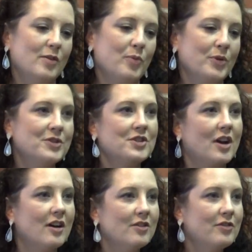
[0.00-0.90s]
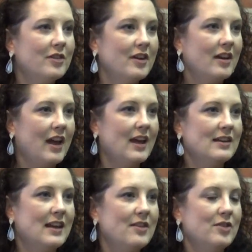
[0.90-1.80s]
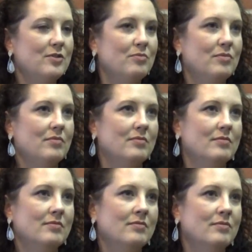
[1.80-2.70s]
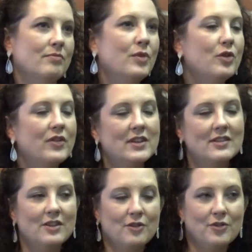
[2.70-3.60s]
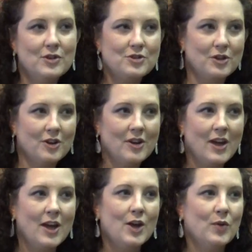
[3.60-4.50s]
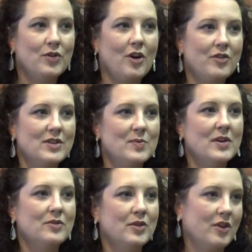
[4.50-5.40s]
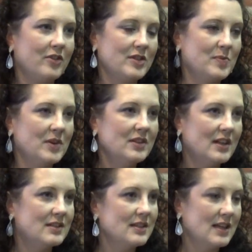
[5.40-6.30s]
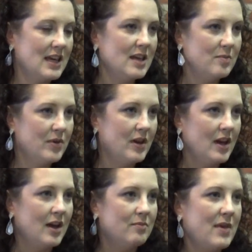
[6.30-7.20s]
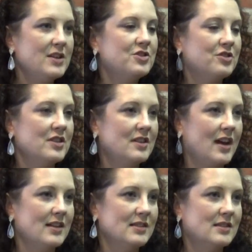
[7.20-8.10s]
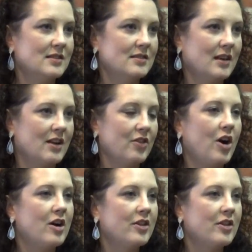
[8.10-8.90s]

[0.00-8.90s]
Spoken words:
preserve and even move into the future with all these buildings and keep Main Street as kind of the heart